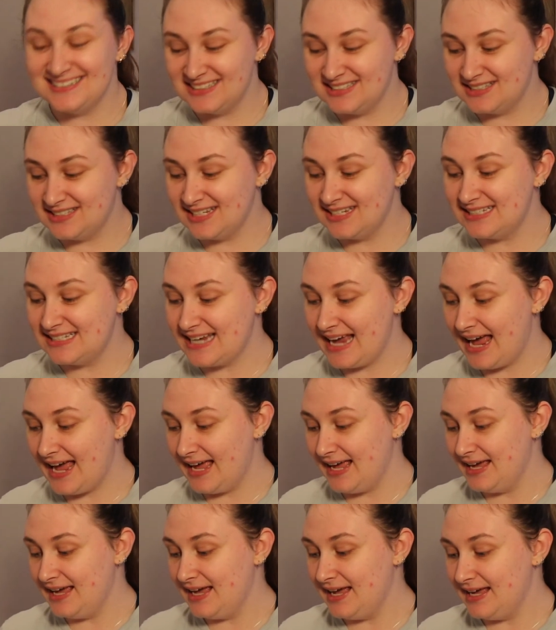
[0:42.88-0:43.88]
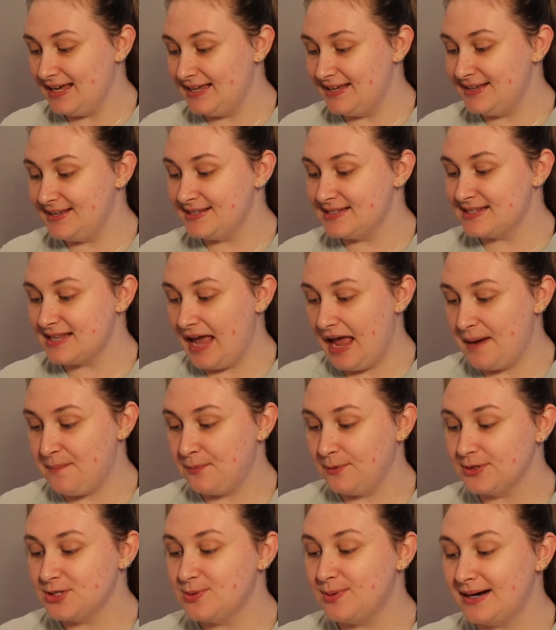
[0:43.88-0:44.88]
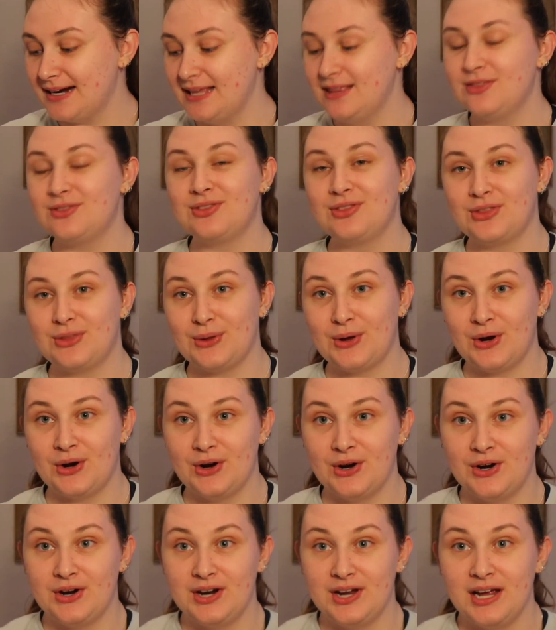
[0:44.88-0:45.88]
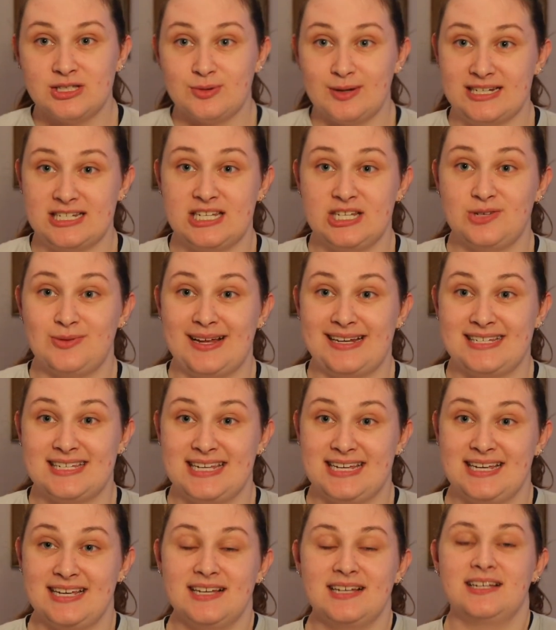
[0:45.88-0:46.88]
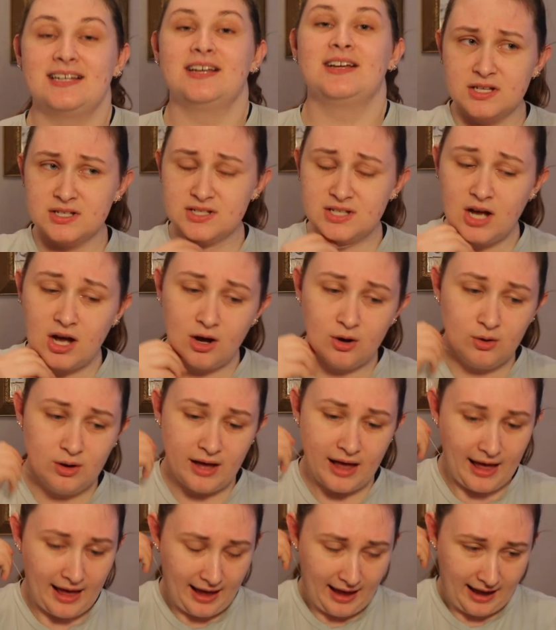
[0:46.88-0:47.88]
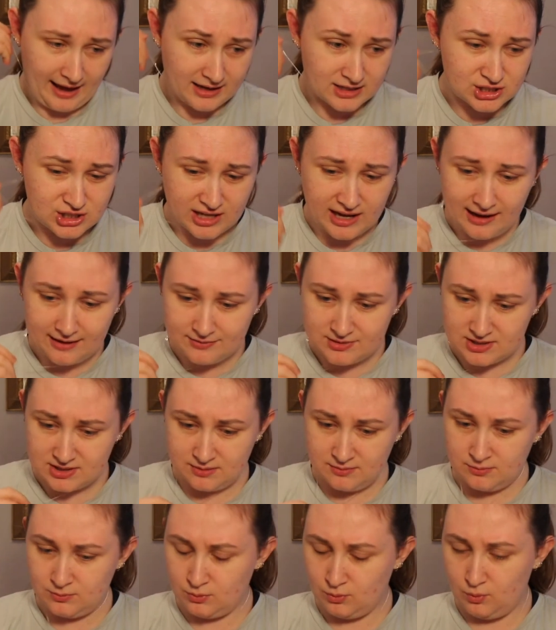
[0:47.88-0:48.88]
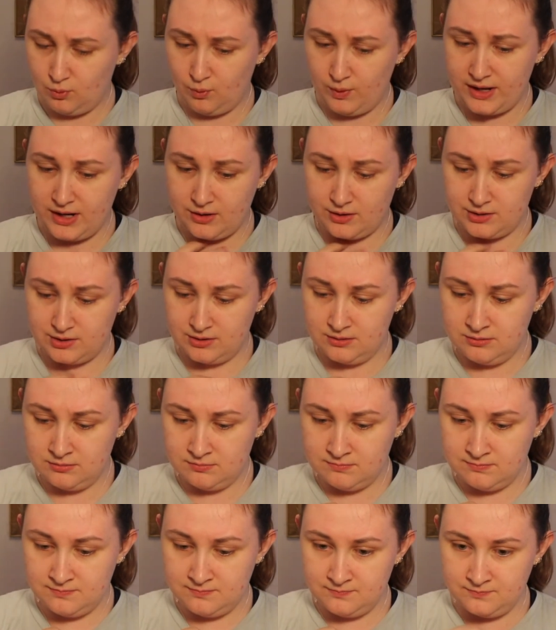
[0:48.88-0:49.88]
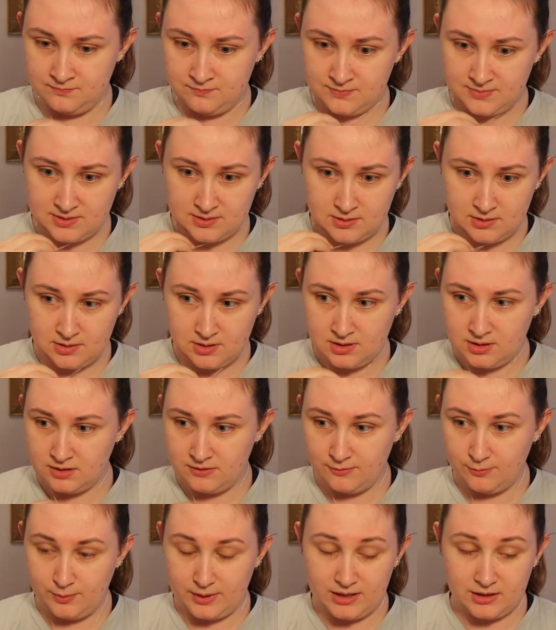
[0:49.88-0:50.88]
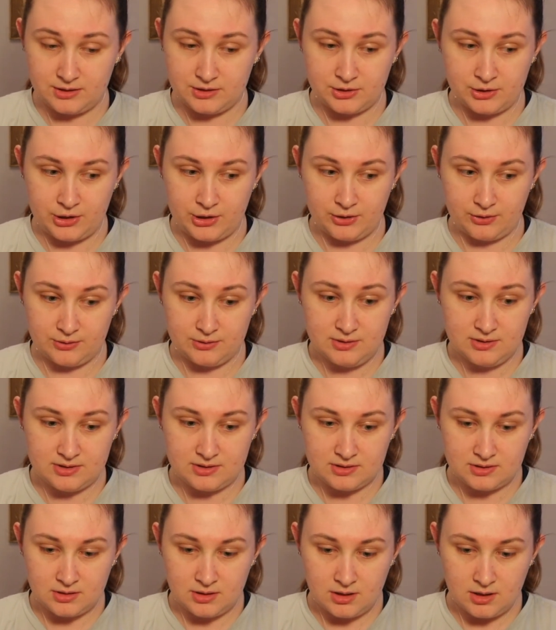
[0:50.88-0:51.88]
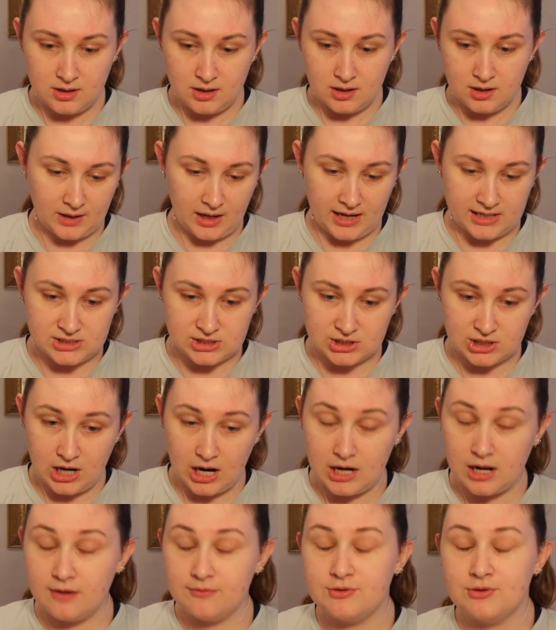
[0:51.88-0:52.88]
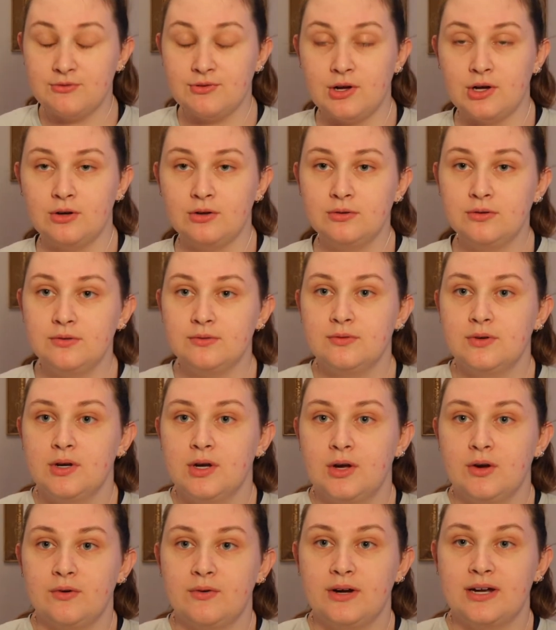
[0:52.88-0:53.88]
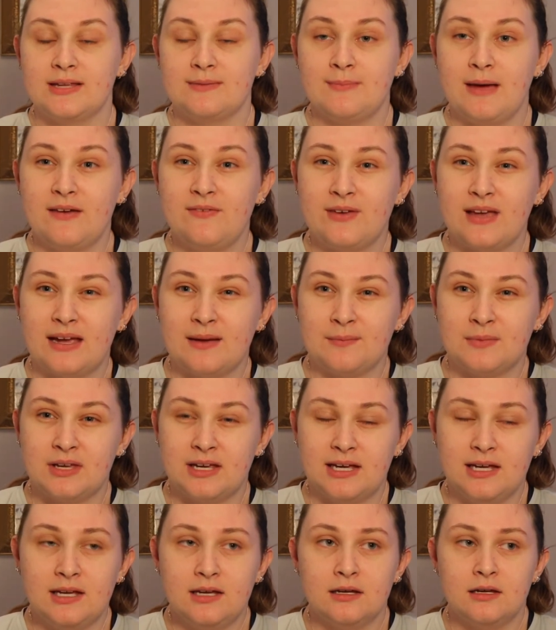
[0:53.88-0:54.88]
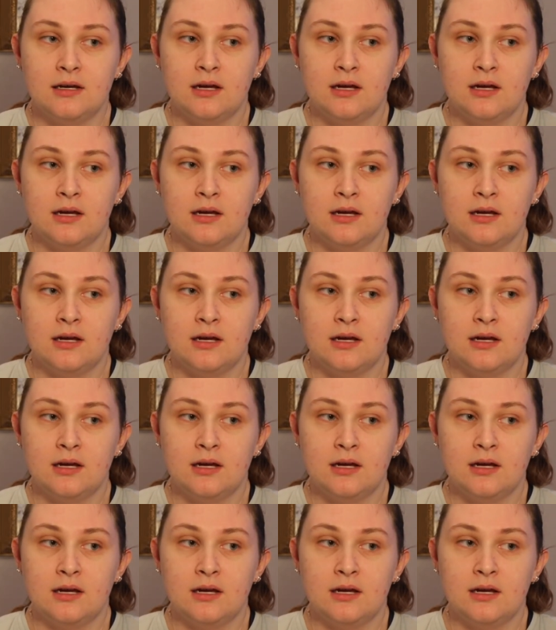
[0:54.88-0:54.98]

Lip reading: Today is April 23rd, 2020. So I actually have some weird news. I just got off the phone with my family.